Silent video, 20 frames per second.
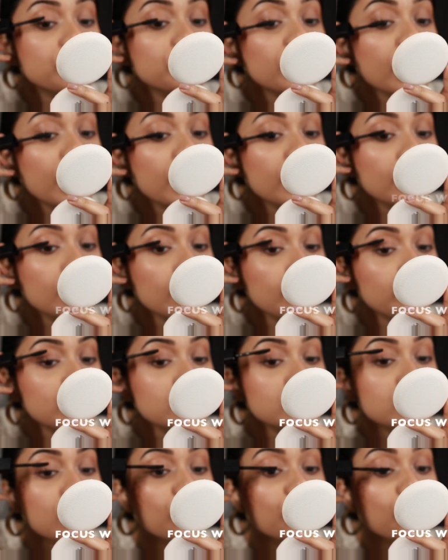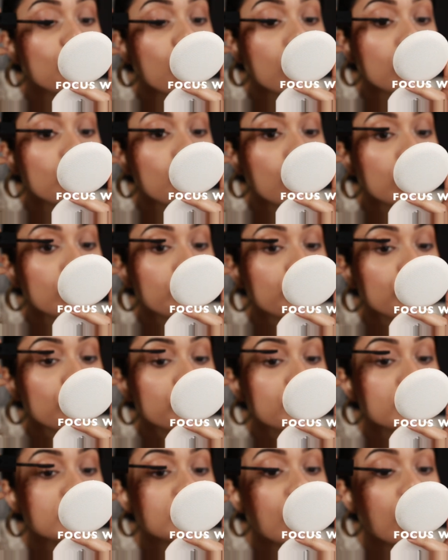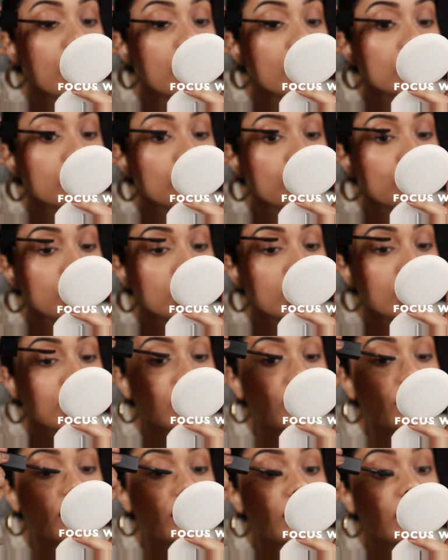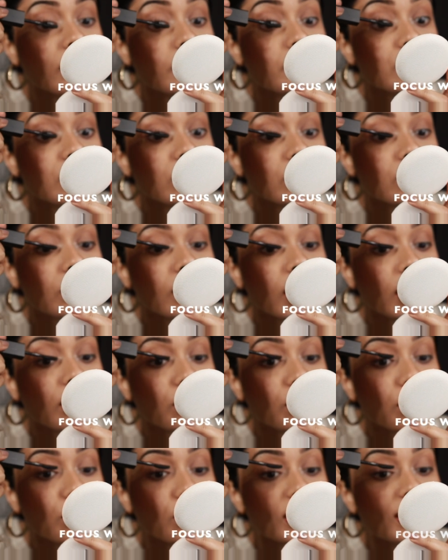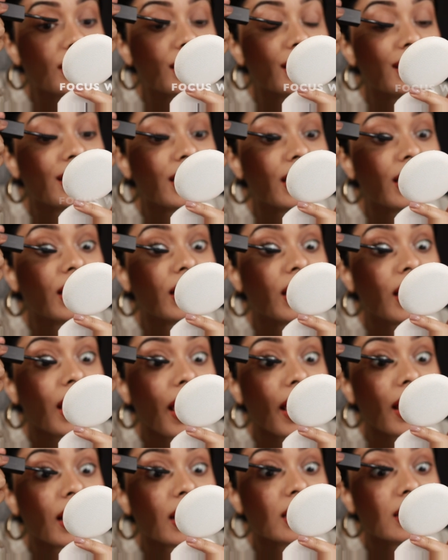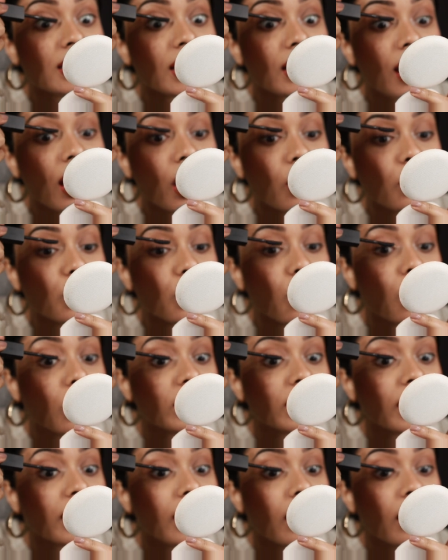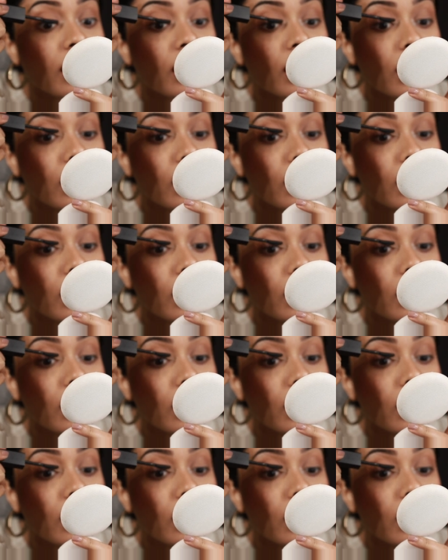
try and keep this non-waterproof mascara to the tips so that you can see the ends and how long they are.